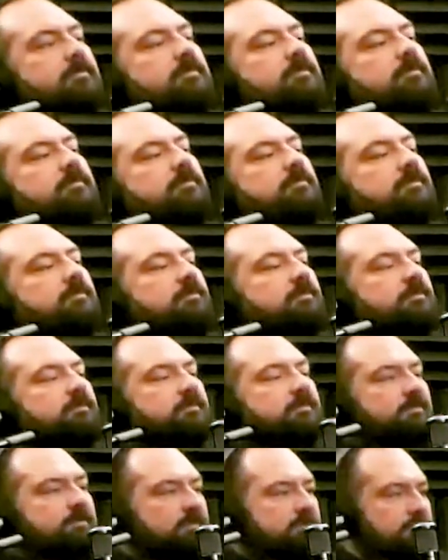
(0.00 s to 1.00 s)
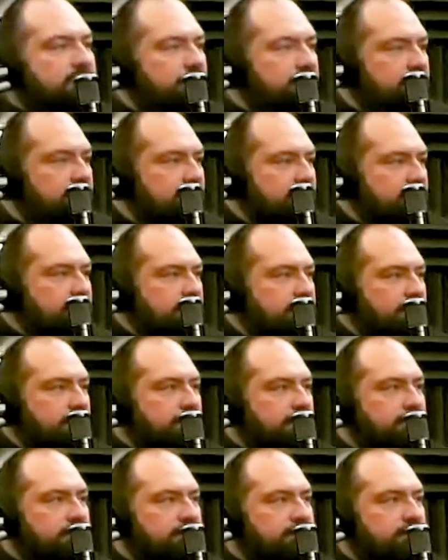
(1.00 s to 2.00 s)

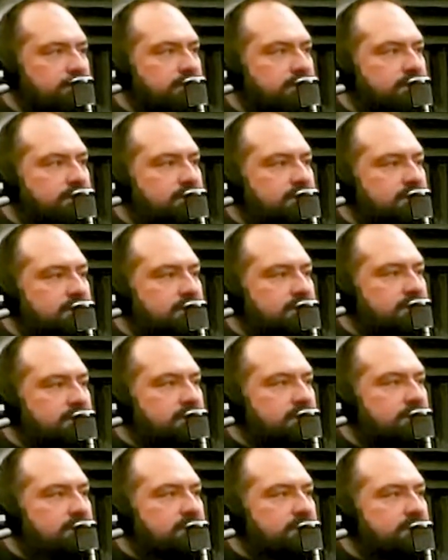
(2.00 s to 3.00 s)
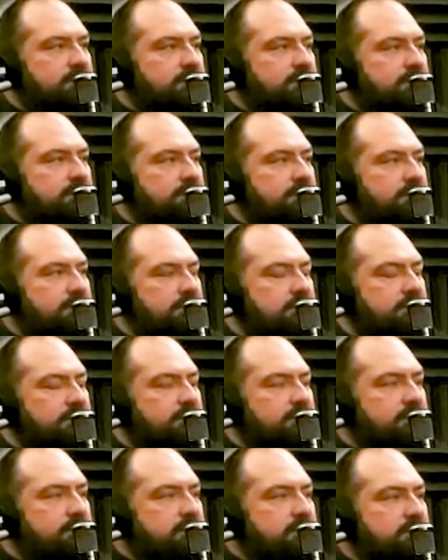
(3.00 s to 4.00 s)

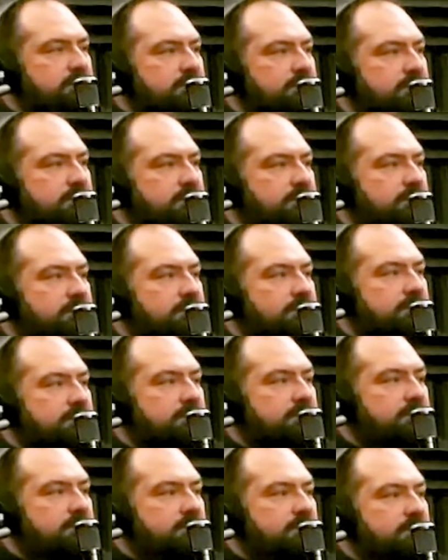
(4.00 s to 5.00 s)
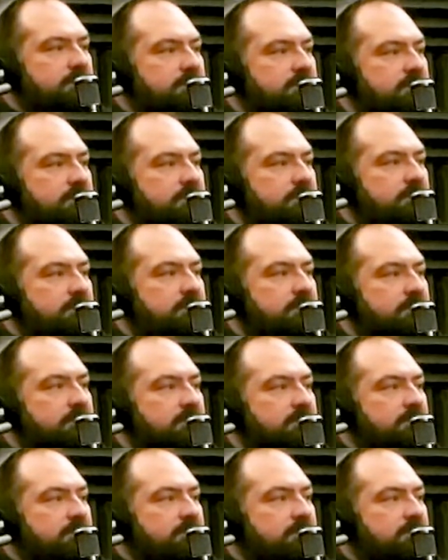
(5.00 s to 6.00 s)

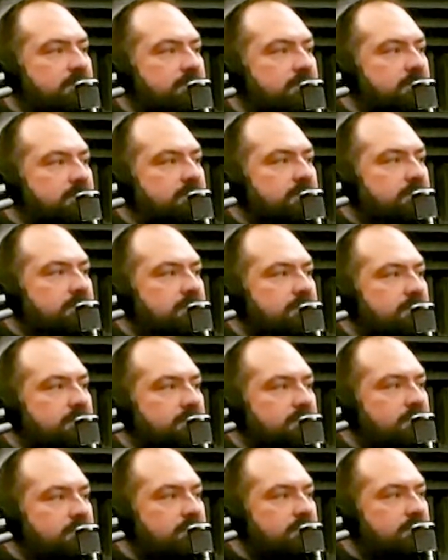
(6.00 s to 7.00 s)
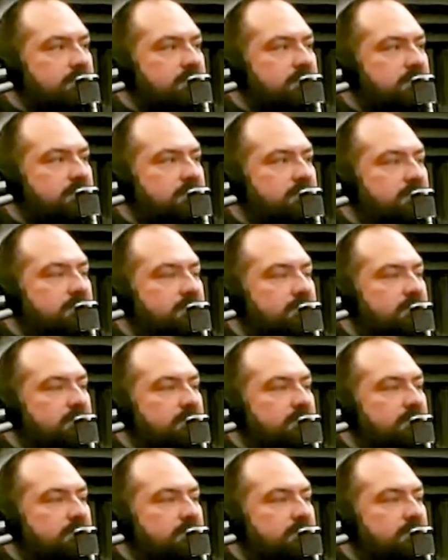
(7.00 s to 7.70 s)
[no speech]